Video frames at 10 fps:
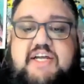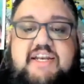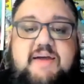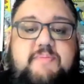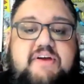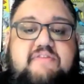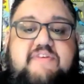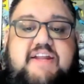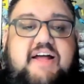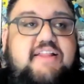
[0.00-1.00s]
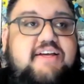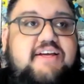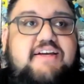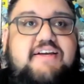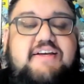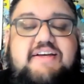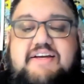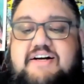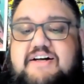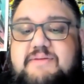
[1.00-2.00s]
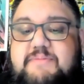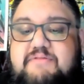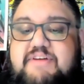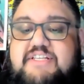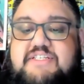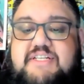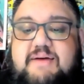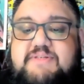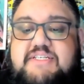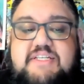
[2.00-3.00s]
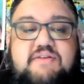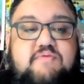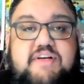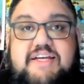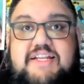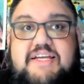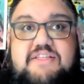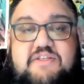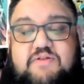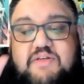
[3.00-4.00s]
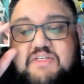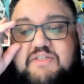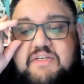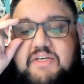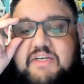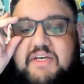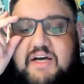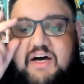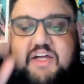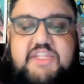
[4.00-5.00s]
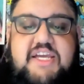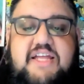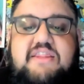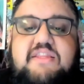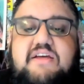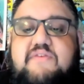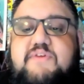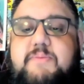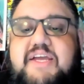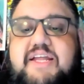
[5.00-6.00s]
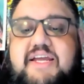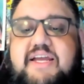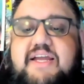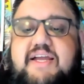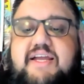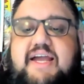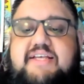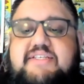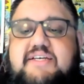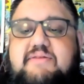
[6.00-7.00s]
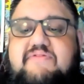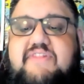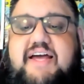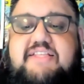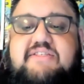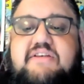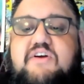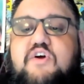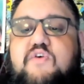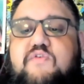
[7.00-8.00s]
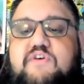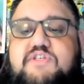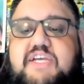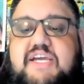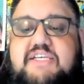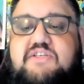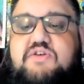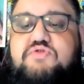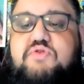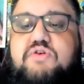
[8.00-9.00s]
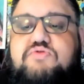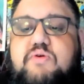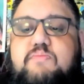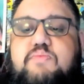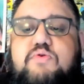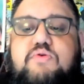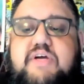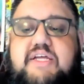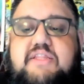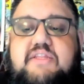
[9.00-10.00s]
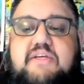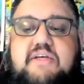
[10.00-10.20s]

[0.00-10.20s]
an epic finale. Let me read the synopsis and then we'll get into this. The end of the beginning, Cassie and Vlad's first case draws to a brutal end